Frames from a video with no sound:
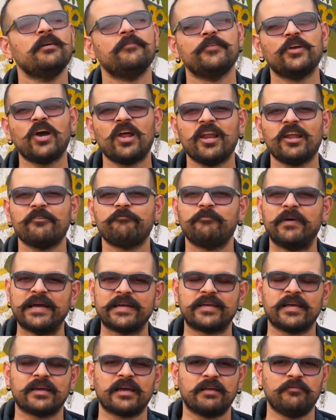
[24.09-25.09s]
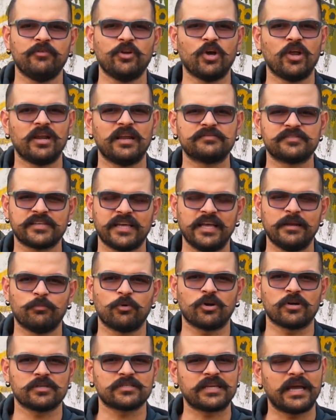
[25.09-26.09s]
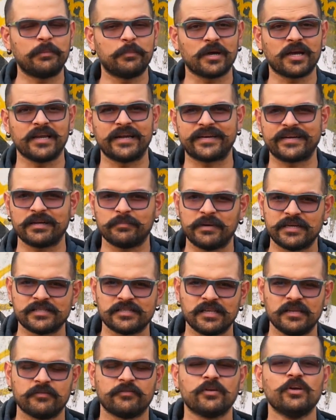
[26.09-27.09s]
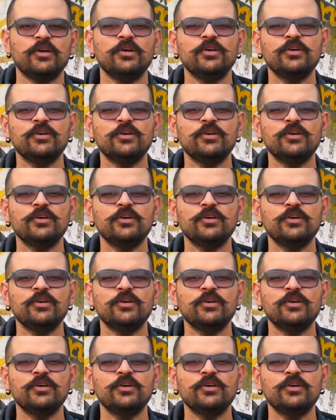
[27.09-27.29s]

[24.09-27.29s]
We all love biking and we all love scale models. I'm a collector myself.